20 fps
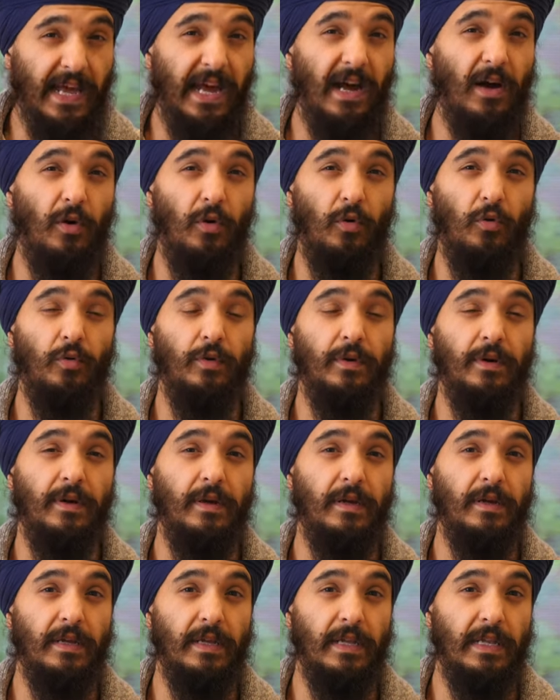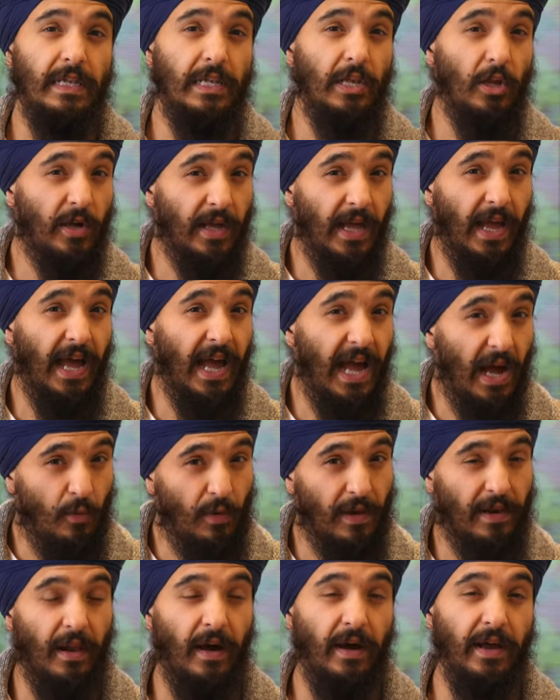now, look at
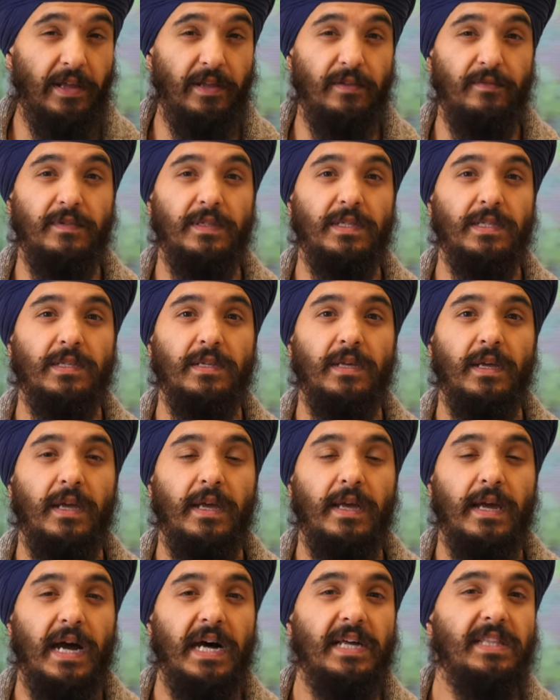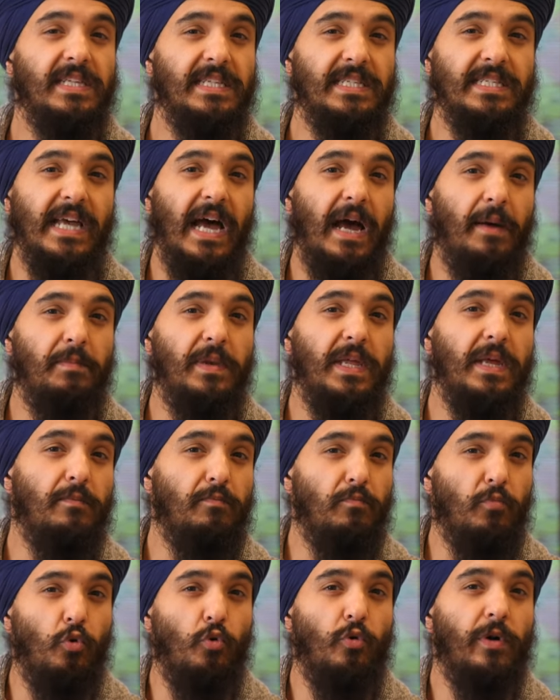our lives, and this is
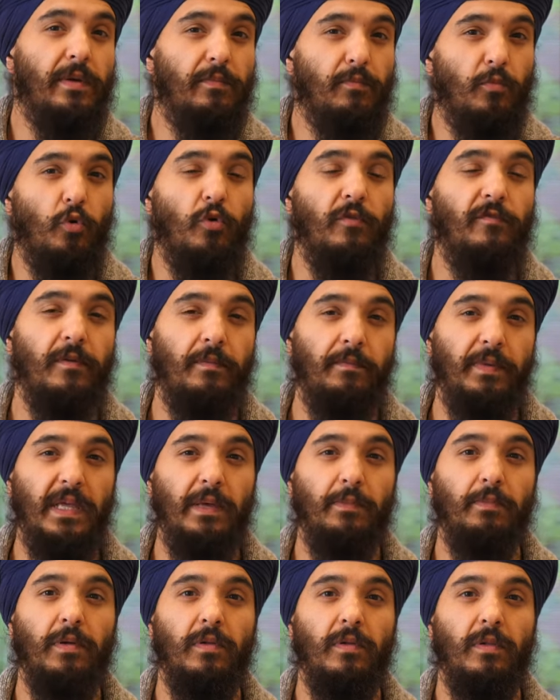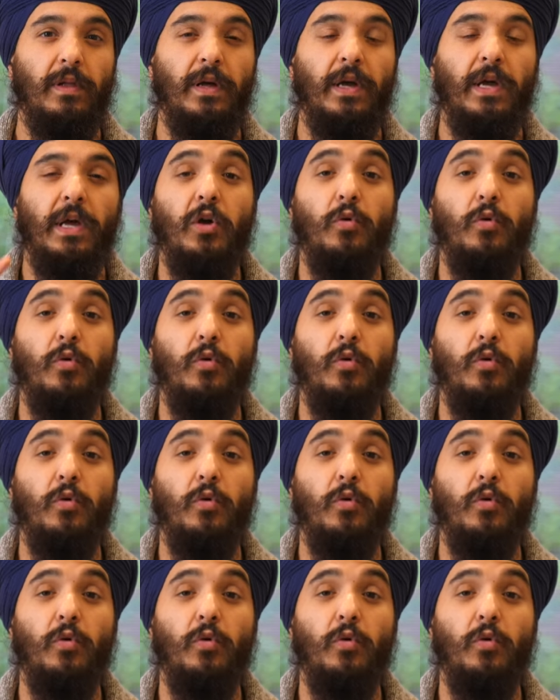happening more and more for people.